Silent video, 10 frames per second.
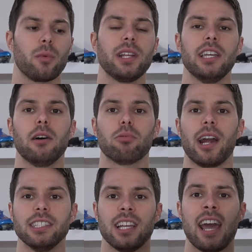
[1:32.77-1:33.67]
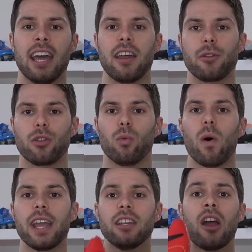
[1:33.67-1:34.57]
retail price in either the
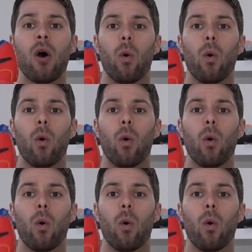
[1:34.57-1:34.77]
white